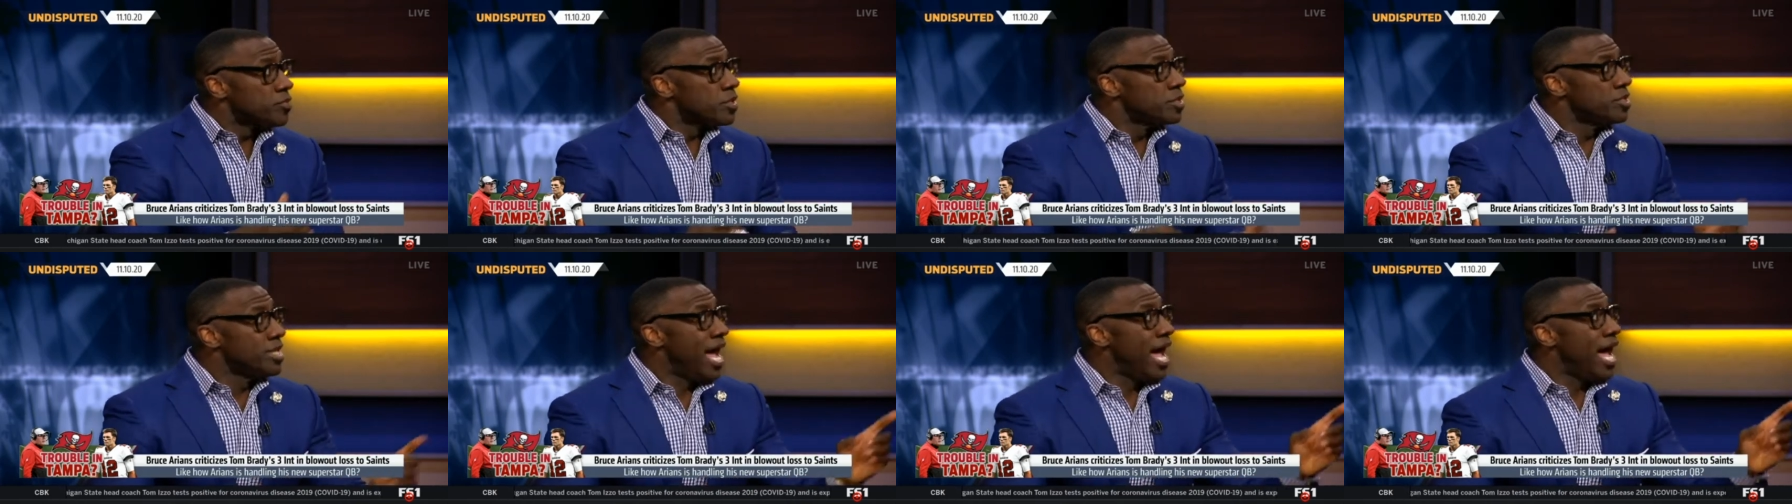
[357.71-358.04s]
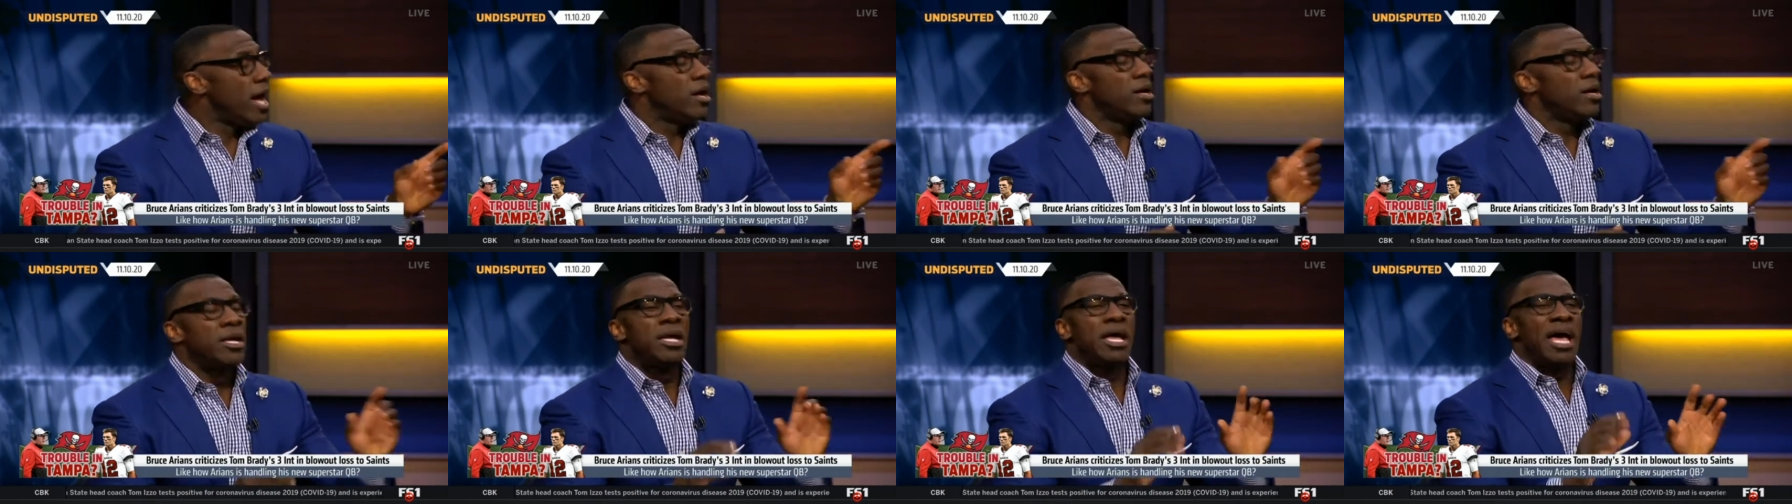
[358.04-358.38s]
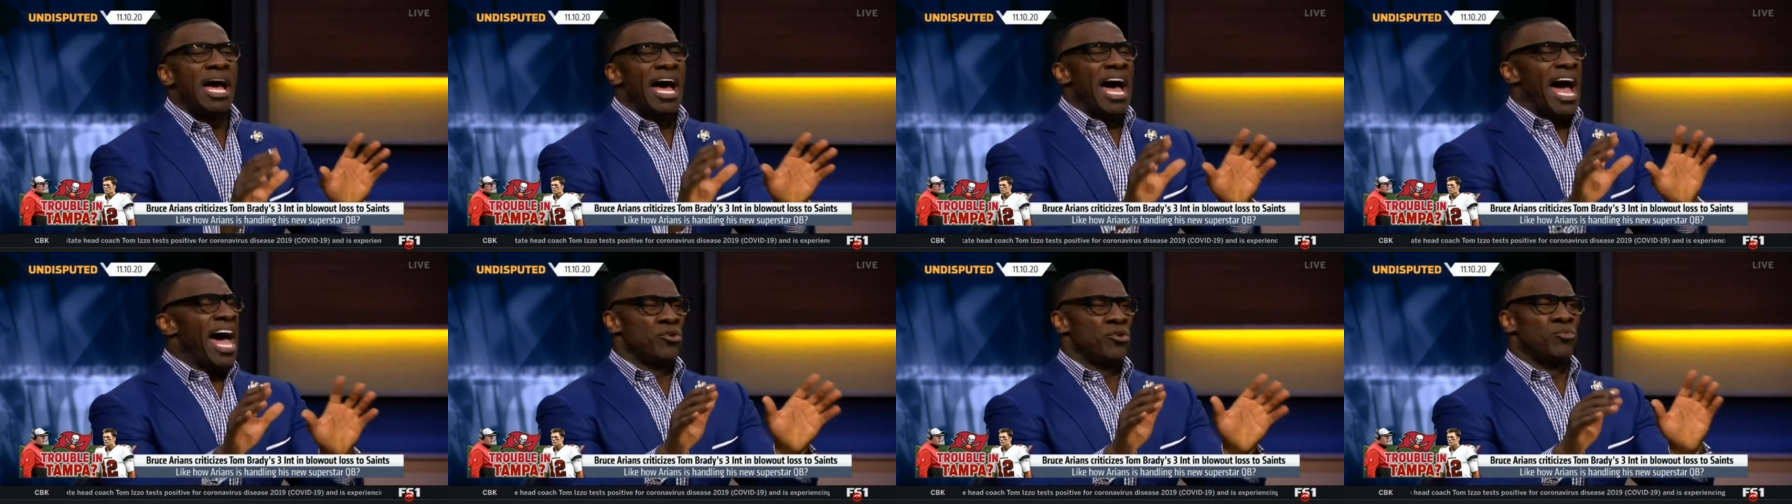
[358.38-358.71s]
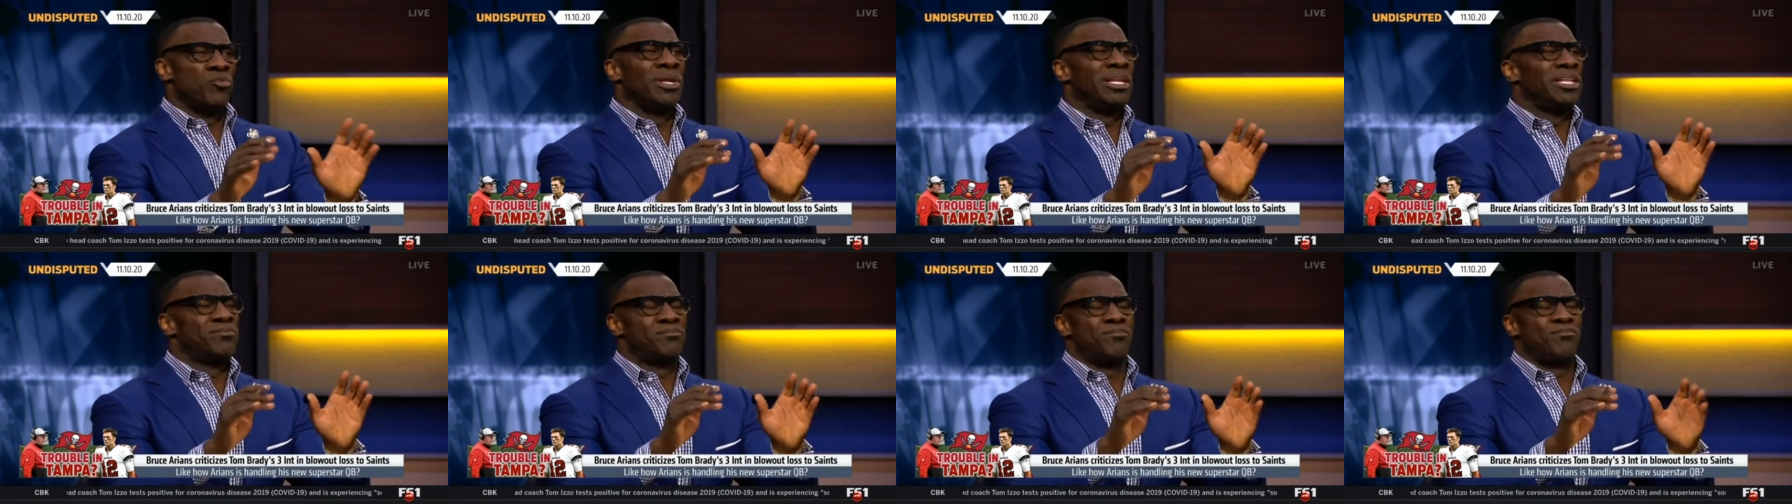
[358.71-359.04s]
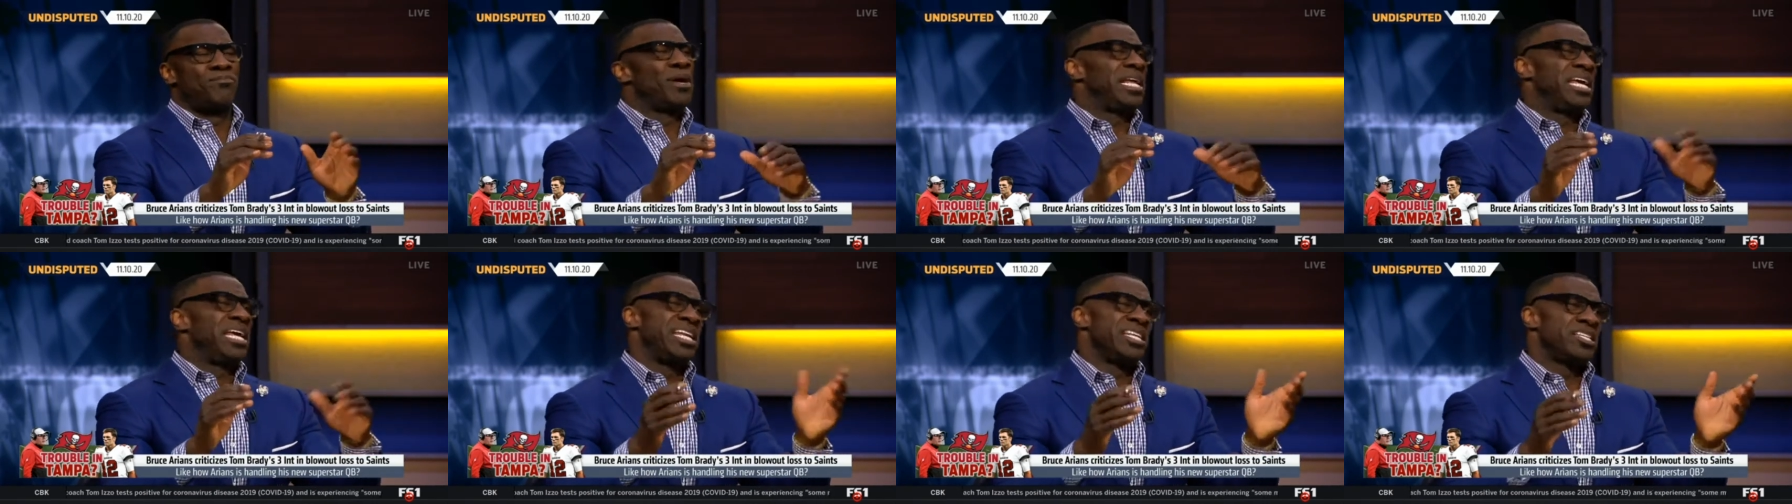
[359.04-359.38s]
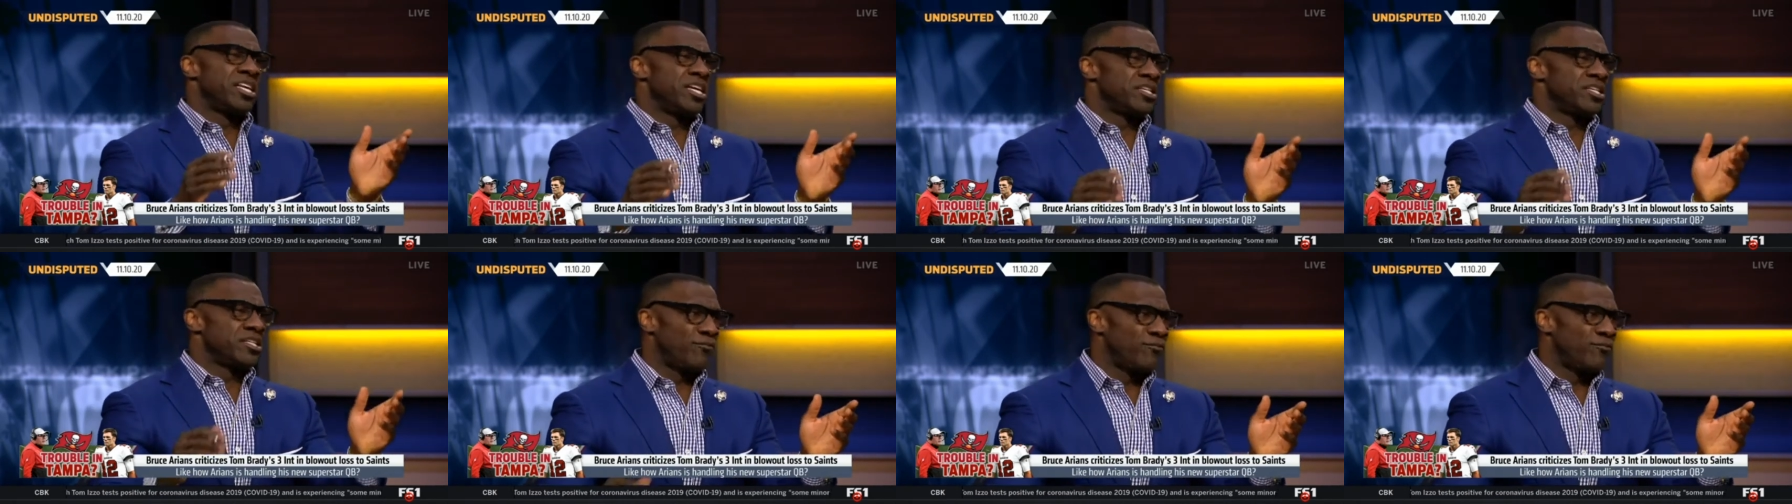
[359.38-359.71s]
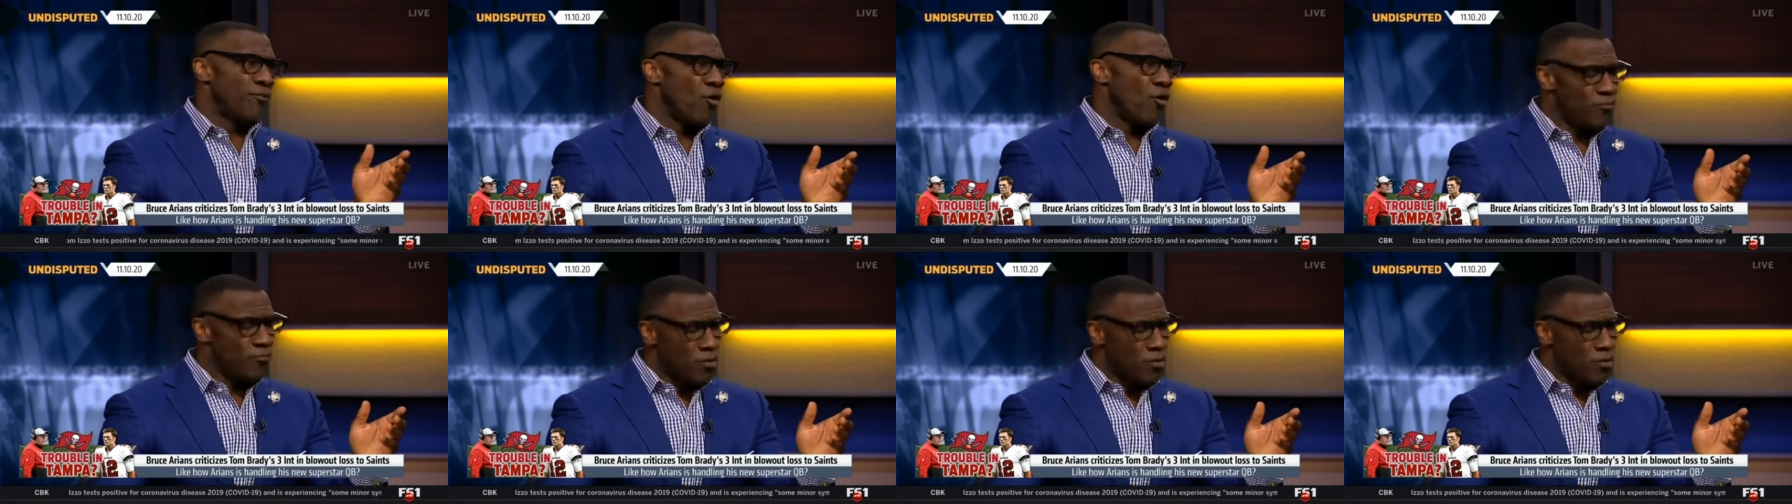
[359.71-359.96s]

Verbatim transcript: Now, I don't really pay any attention to Pro